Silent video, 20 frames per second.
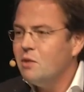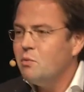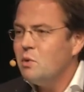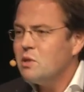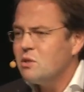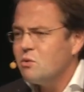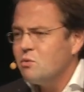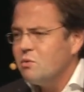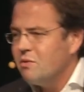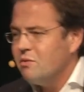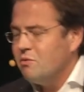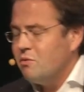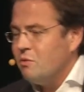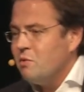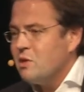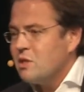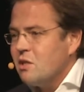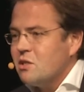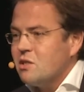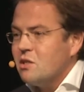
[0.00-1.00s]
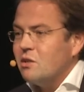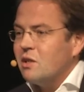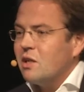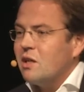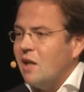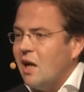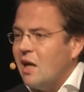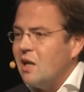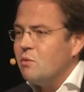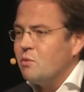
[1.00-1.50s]
It was also the
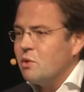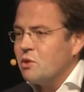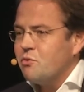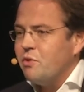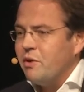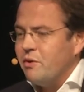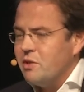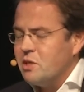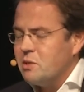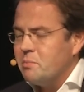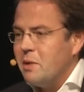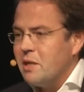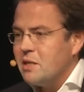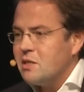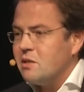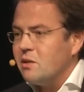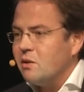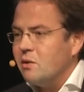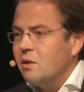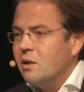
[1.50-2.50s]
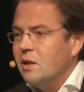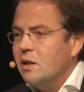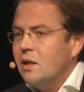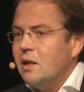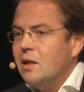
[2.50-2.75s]
client was very special.